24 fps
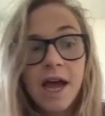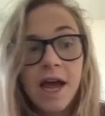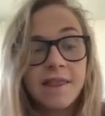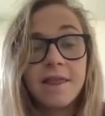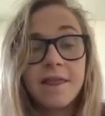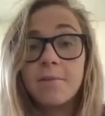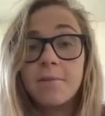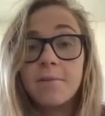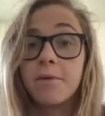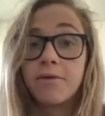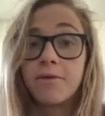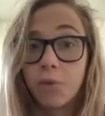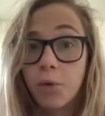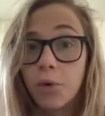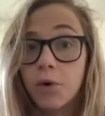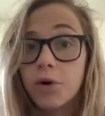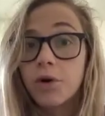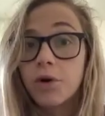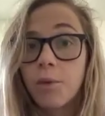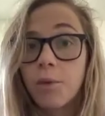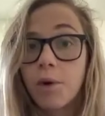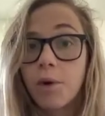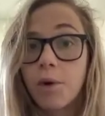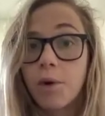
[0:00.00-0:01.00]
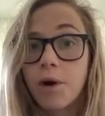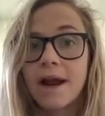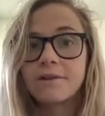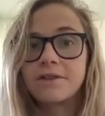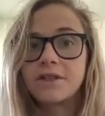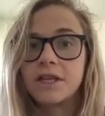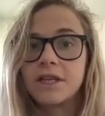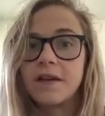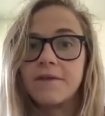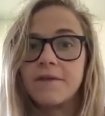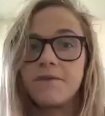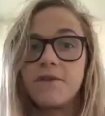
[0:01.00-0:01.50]
And then before your
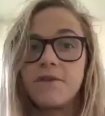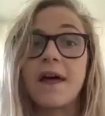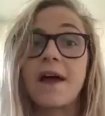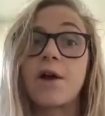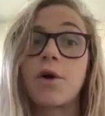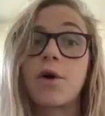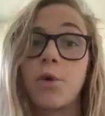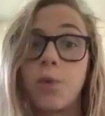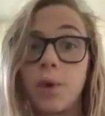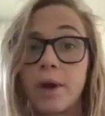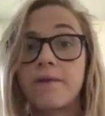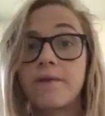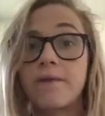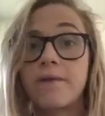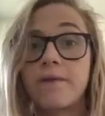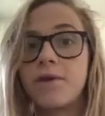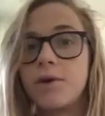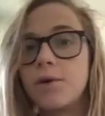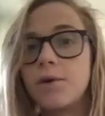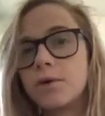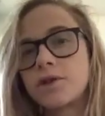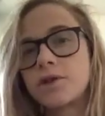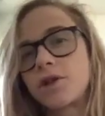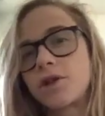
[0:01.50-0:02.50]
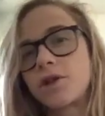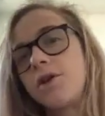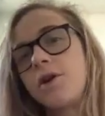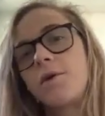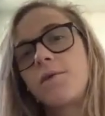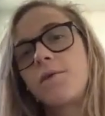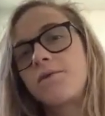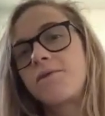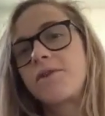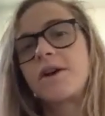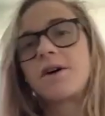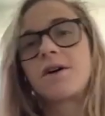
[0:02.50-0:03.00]
workout to give you that quick fuel so you
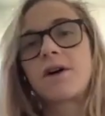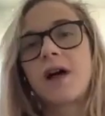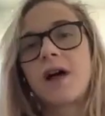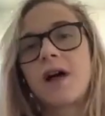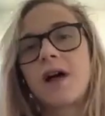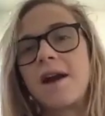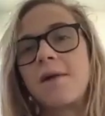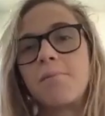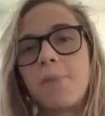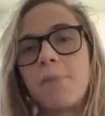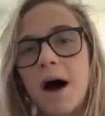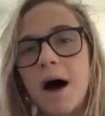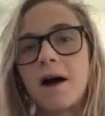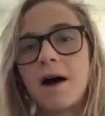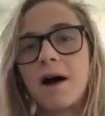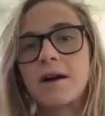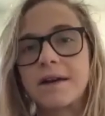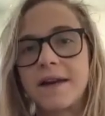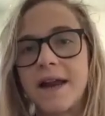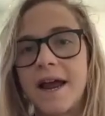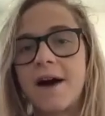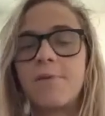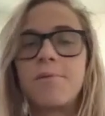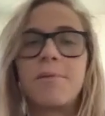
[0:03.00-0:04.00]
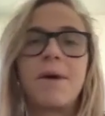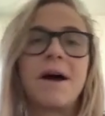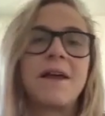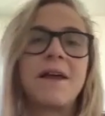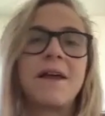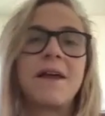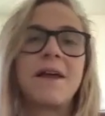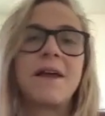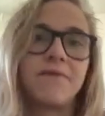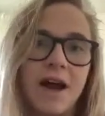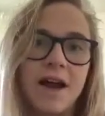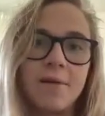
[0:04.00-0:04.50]
don't feel kind of bogged down by
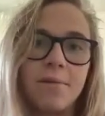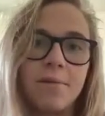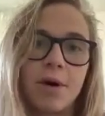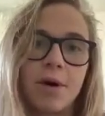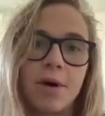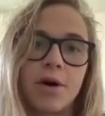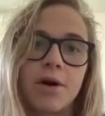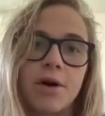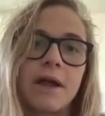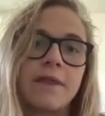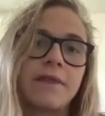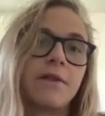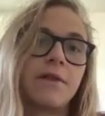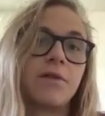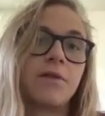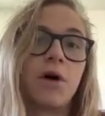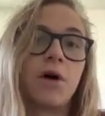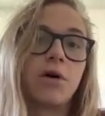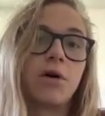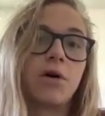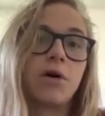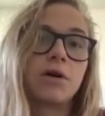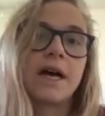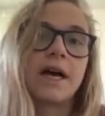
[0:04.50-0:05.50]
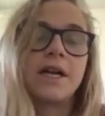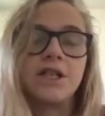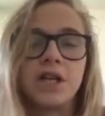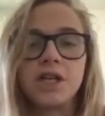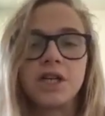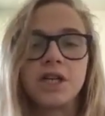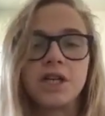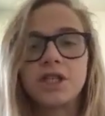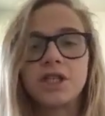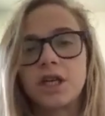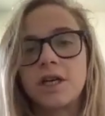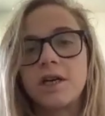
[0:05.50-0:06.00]
the fiber and the long
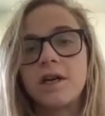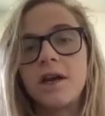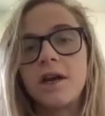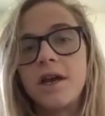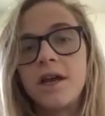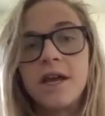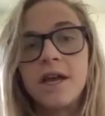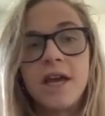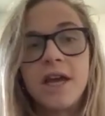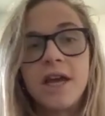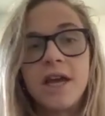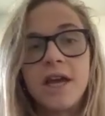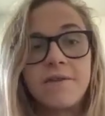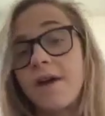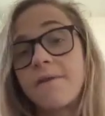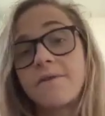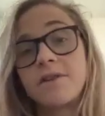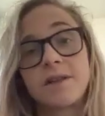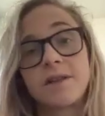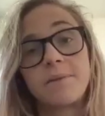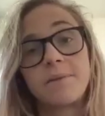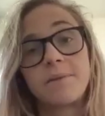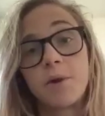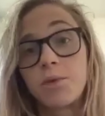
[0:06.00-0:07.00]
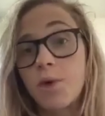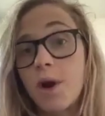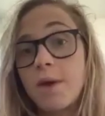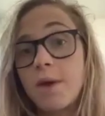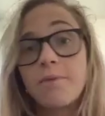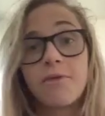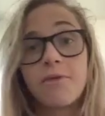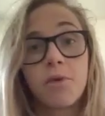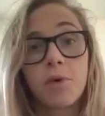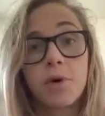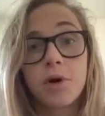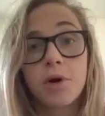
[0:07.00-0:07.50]
digestion. If you're having something
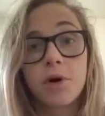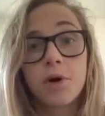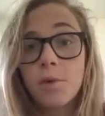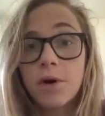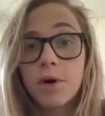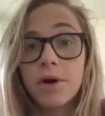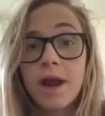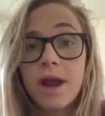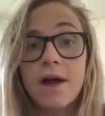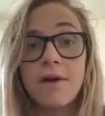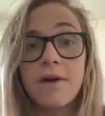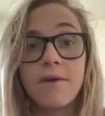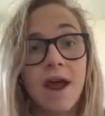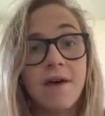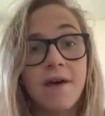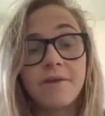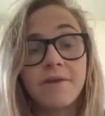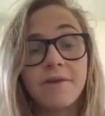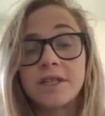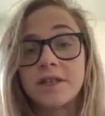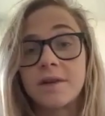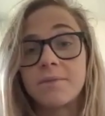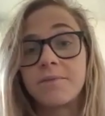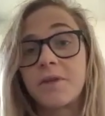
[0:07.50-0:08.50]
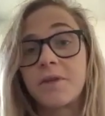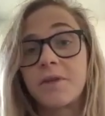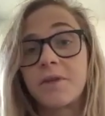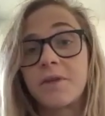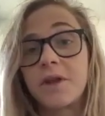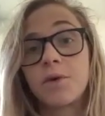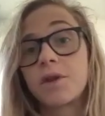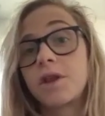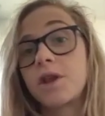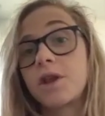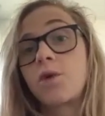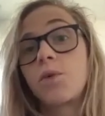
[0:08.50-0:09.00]
right before your workout, having something
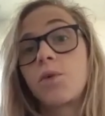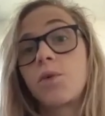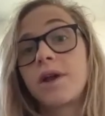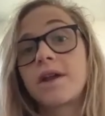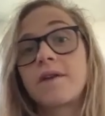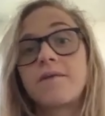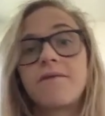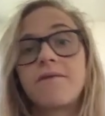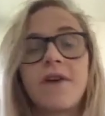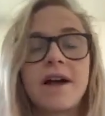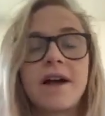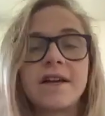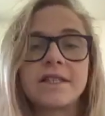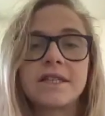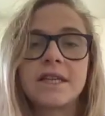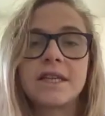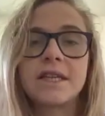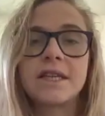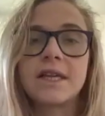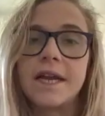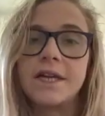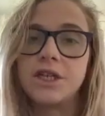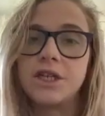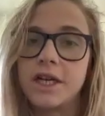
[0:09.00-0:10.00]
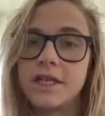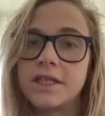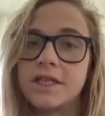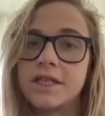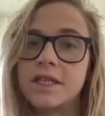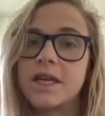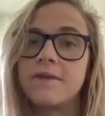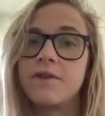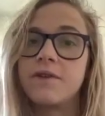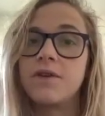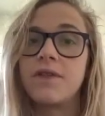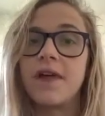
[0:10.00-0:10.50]
really quick and fast to digest
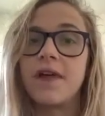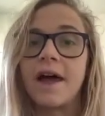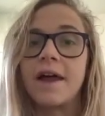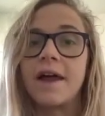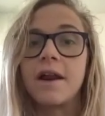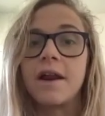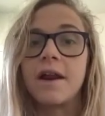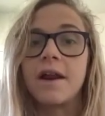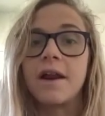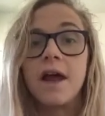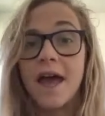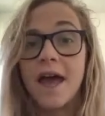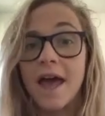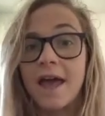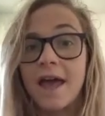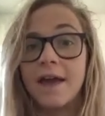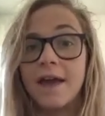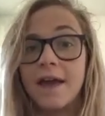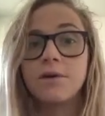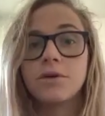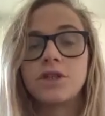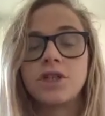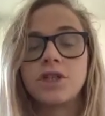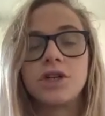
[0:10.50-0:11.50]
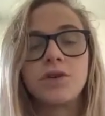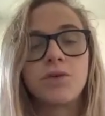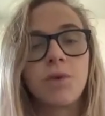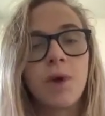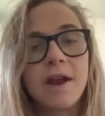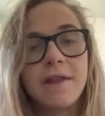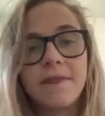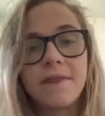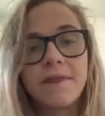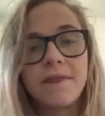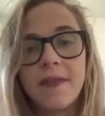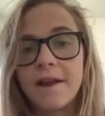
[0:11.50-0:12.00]
to give you that energy
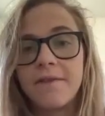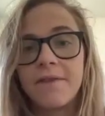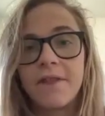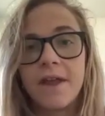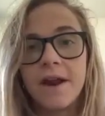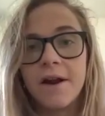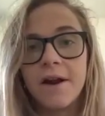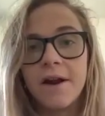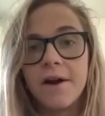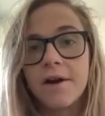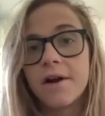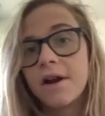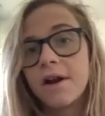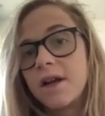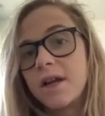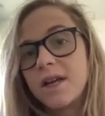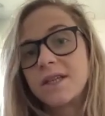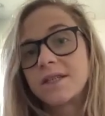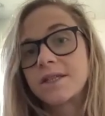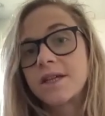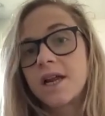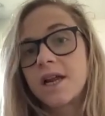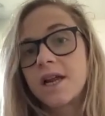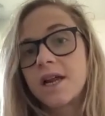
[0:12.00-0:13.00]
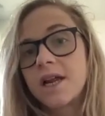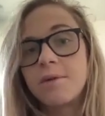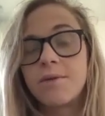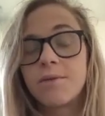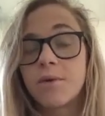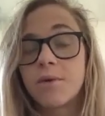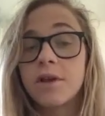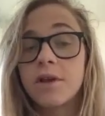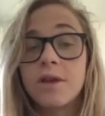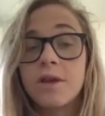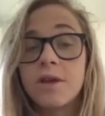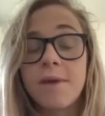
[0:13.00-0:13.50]
right then and there is going to be
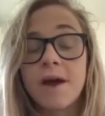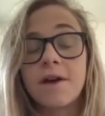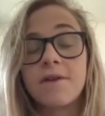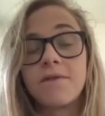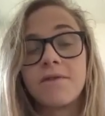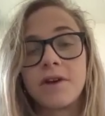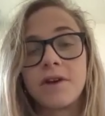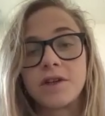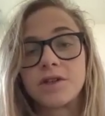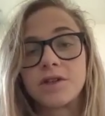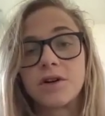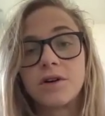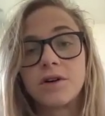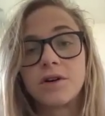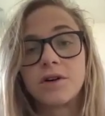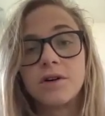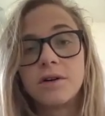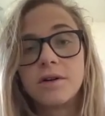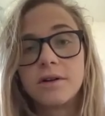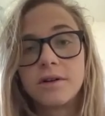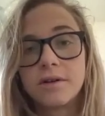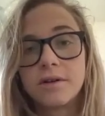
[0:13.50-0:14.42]
really beneficial.